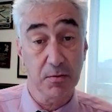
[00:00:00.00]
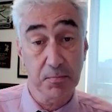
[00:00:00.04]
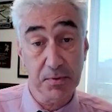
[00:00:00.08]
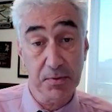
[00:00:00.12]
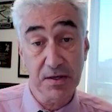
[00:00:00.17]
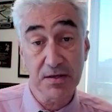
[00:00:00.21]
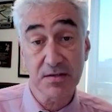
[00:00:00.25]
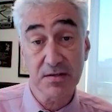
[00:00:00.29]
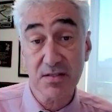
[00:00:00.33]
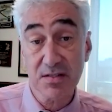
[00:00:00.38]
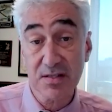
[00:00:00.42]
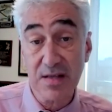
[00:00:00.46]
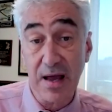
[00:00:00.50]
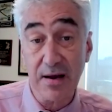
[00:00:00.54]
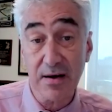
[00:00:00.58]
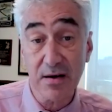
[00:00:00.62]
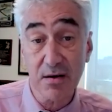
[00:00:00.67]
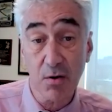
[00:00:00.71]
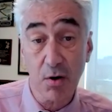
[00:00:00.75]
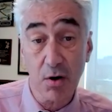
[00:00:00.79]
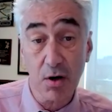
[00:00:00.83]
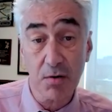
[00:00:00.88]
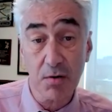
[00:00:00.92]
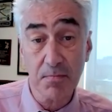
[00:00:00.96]
plus
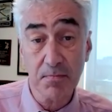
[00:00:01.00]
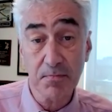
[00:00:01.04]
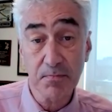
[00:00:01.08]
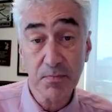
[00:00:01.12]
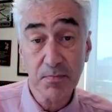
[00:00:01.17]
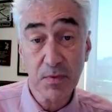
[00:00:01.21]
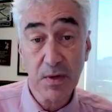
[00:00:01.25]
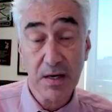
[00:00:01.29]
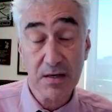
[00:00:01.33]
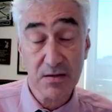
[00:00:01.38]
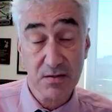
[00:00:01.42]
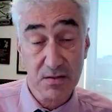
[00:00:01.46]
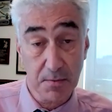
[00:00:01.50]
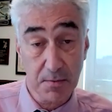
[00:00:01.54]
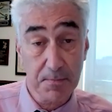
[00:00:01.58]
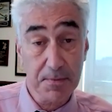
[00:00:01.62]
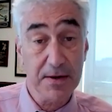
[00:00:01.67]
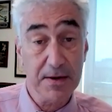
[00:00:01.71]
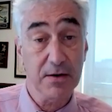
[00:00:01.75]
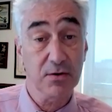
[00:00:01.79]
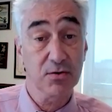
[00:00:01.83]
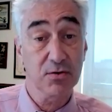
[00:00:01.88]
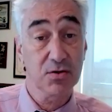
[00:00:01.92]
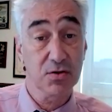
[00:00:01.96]
statin arm as
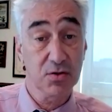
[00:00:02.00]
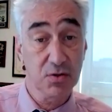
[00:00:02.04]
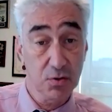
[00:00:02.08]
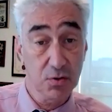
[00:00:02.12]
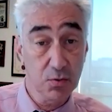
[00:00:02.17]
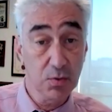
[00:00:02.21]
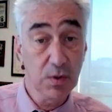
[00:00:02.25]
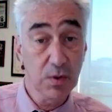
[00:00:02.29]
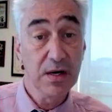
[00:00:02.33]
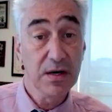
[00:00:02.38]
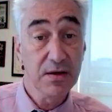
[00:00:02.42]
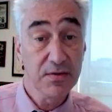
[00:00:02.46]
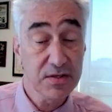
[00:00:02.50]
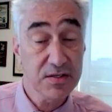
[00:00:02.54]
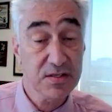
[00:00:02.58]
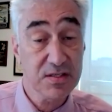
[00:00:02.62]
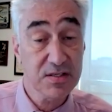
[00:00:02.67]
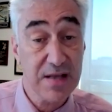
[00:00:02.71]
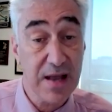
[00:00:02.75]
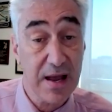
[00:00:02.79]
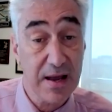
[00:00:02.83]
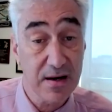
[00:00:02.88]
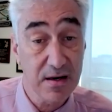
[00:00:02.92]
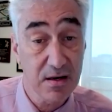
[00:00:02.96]
compared to the
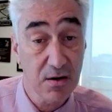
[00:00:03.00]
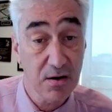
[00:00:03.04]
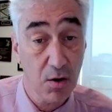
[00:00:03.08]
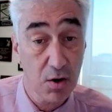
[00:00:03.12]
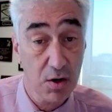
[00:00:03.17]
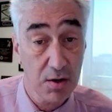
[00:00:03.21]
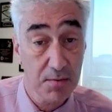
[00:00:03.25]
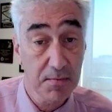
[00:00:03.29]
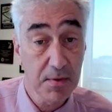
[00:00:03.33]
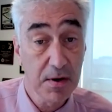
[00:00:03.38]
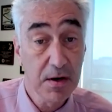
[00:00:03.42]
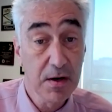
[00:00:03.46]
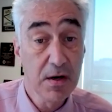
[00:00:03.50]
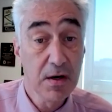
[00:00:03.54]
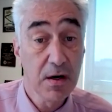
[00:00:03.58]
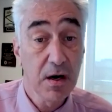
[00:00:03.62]
statin arm